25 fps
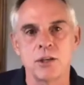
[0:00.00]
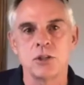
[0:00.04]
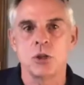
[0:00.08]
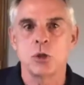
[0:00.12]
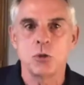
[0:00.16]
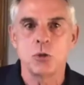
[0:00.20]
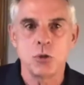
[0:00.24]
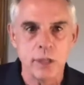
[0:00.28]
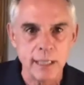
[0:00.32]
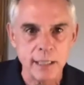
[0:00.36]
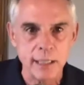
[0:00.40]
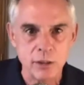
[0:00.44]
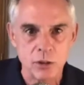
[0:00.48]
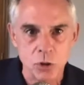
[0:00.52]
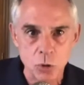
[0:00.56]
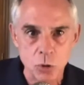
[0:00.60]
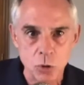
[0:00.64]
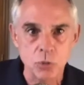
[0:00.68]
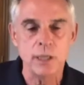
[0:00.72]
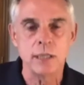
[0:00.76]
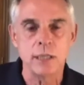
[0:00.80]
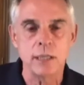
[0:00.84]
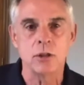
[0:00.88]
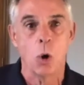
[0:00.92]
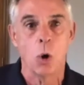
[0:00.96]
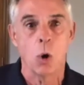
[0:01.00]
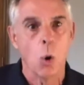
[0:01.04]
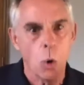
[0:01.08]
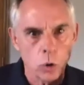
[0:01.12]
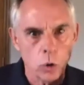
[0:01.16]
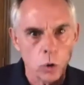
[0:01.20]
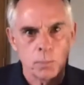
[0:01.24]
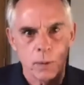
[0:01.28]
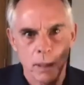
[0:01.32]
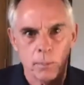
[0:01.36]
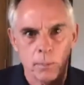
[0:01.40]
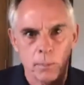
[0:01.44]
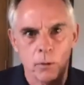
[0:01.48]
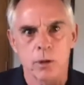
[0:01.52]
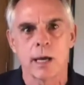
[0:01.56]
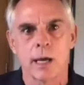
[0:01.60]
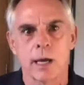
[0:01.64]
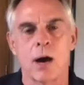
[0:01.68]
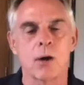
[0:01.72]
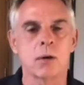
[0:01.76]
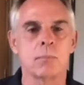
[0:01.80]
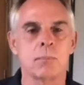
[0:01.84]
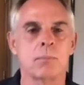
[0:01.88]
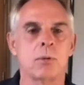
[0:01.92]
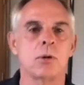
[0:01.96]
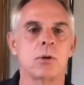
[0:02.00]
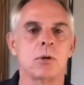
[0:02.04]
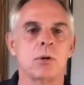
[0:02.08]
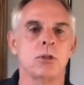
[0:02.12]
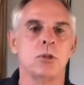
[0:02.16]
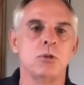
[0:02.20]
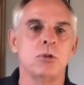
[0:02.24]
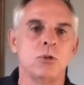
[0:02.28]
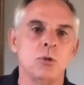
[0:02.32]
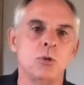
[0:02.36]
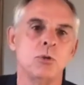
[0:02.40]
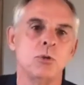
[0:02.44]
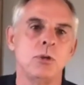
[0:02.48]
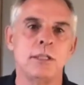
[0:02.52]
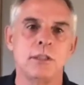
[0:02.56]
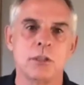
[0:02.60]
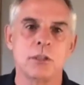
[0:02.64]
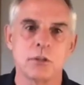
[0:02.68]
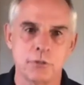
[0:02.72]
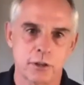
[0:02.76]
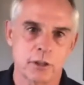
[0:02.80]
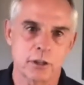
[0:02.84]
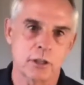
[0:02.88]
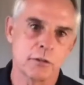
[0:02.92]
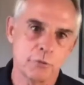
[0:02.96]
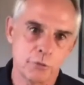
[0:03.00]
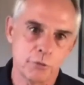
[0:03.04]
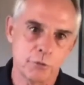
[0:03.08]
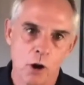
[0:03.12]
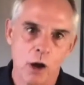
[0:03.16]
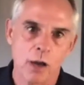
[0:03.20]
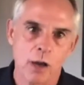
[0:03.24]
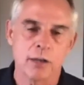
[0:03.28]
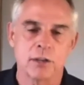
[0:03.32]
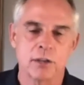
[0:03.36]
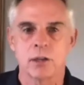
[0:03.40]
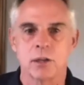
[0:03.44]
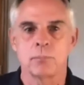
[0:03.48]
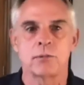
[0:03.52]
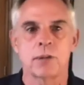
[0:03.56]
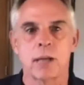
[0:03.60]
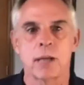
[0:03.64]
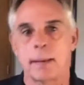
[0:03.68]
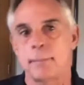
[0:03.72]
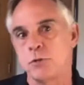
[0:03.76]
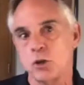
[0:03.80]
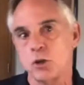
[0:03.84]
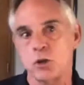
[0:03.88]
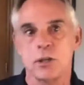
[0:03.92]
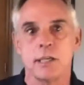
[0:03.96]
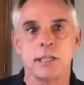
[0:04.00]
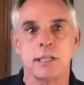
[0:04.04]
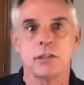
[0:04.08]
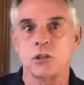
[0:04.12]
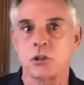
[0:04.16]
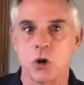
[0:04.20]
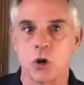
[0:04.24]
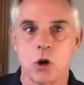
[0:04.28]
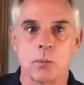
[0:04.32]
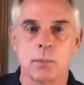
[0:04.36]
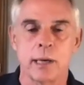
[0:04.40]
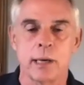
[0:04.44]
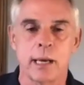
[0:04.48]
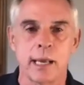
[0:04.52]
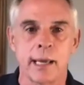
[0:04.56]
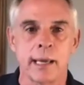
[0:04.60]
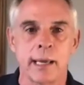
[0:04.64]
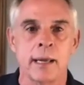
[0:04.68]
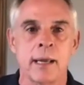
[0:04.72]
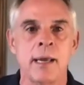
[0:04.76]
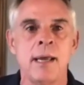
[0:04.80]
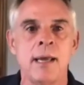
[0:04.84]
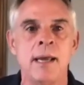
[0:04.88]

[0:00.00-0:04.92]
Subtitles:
You do need to hold people accountable. You do need to confront. Sometimes you need to terminate.